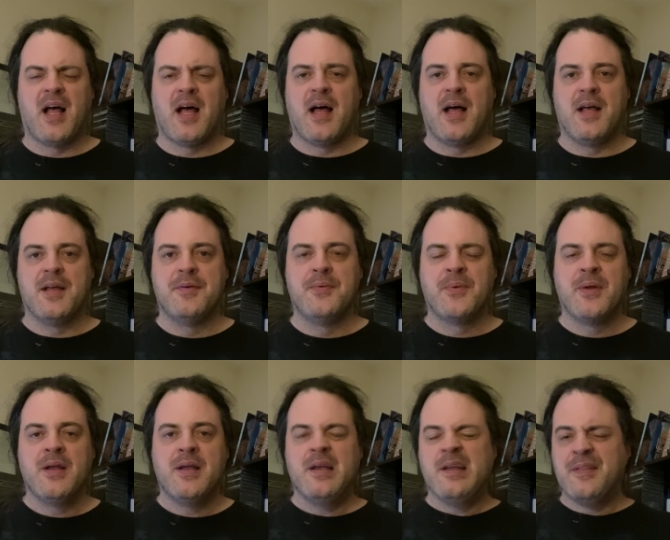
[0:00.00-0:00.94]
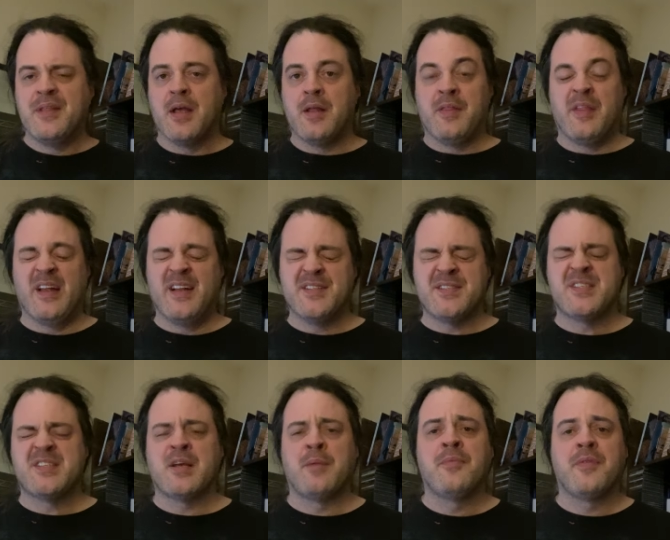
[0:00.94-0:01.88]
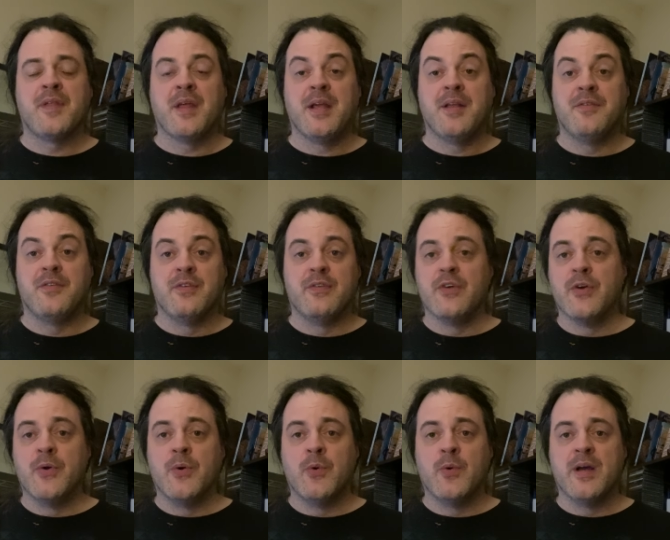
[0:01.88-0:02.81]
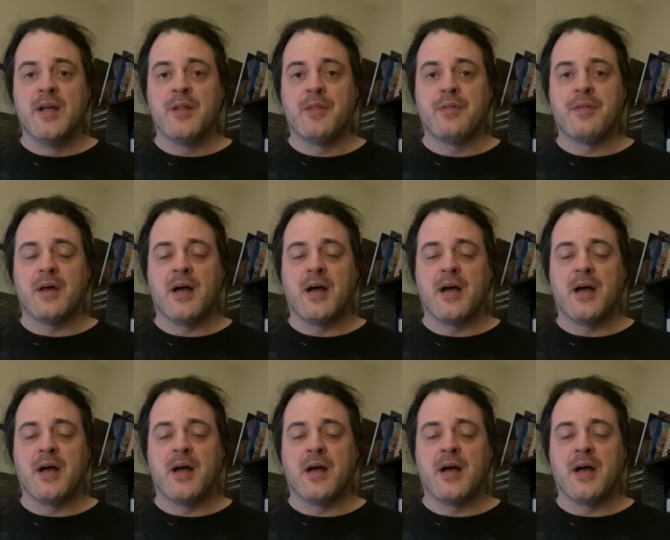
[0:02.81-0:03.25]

Uh, that, that it's something to do with,